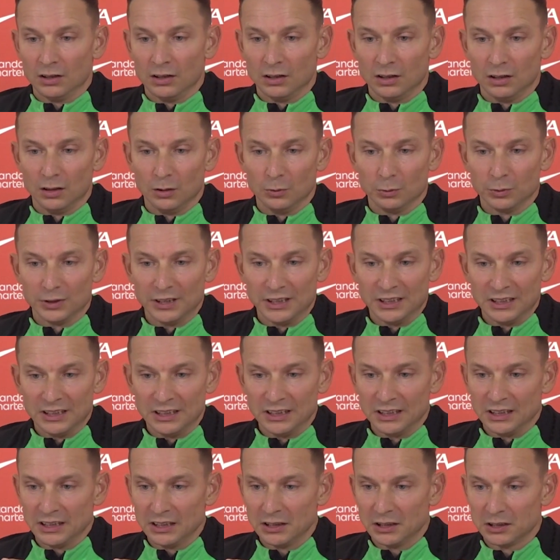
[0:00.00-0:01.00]
uh,
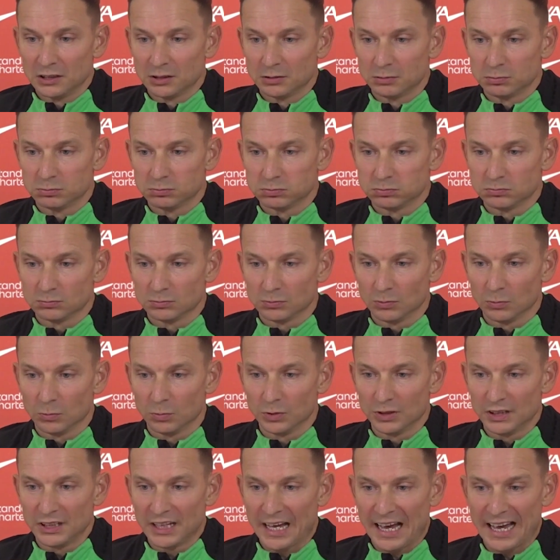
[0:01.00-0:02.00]
we,
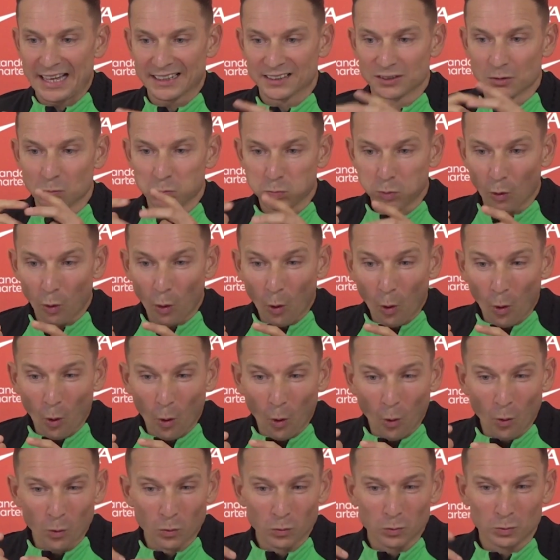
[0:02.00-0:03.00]
we had the
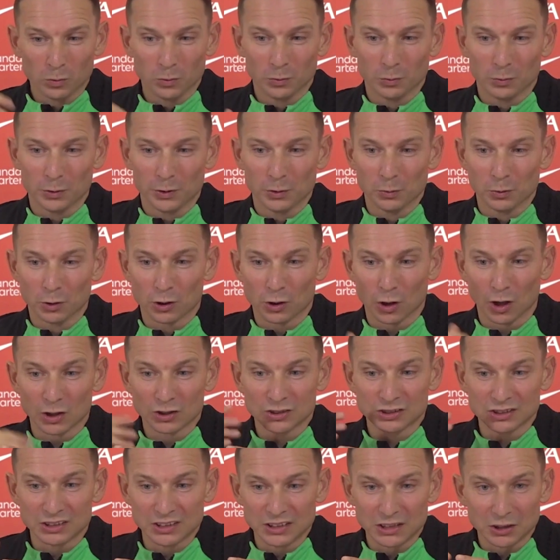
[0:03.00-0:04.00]
ball, we were
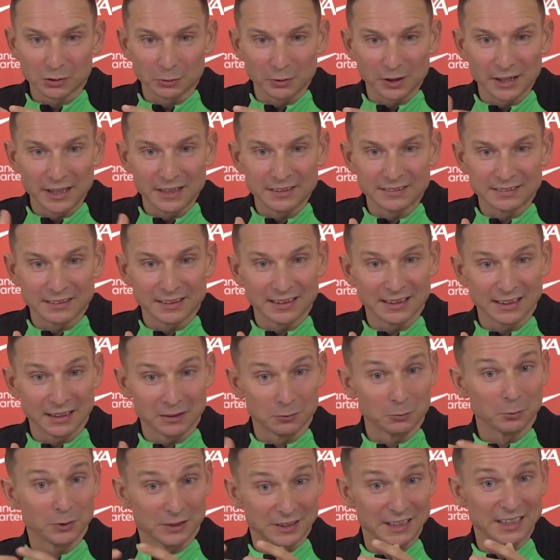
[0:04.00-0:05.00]
constantly creating
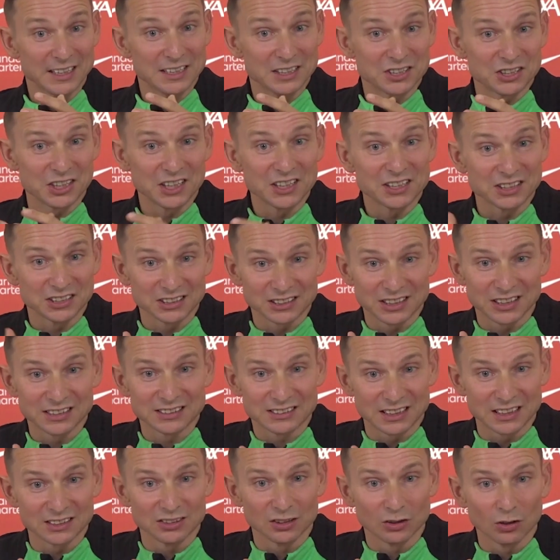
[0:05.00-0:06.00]
and with eight changes
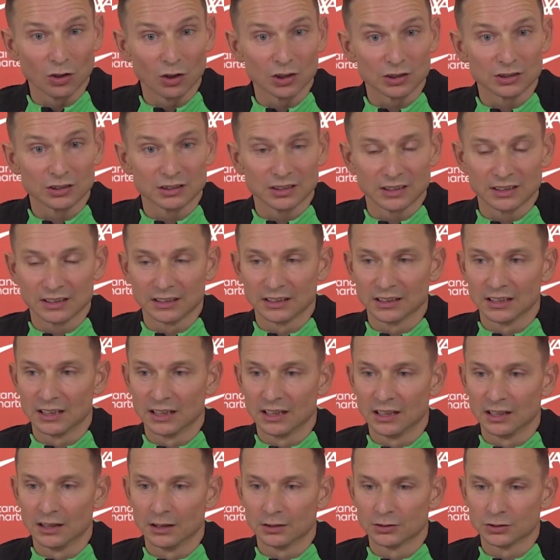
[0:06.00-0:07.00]
that says a lot and
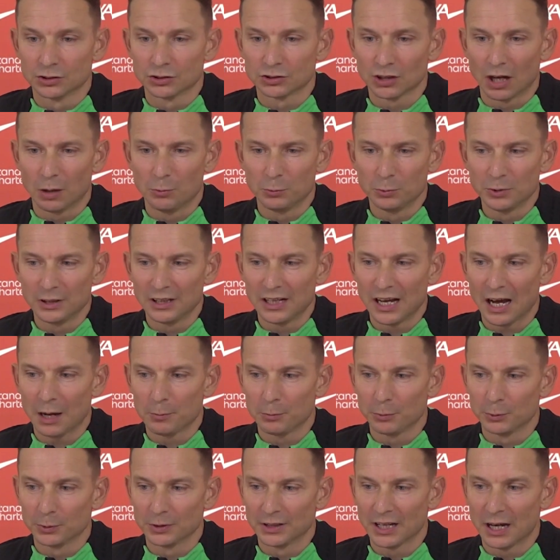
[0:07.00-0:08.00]
uh, I'm really
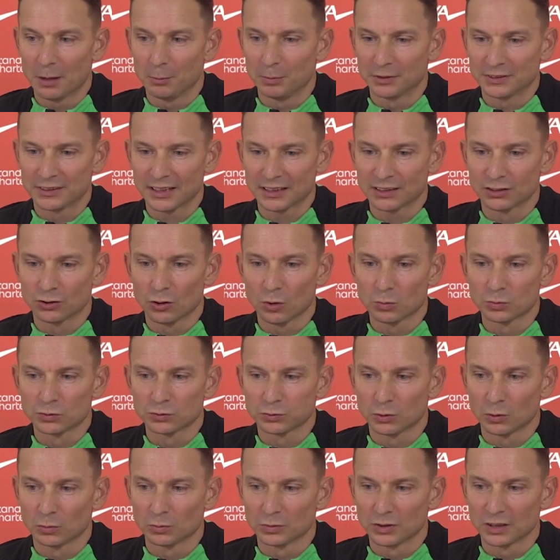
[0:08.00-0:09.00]
happy with that, but that
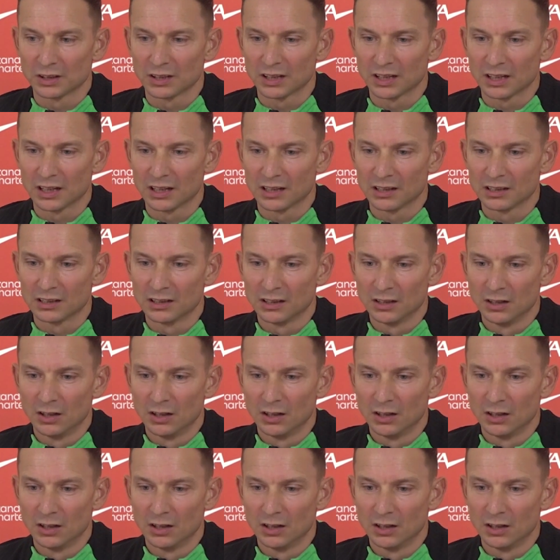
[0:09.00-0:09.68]
comes from the,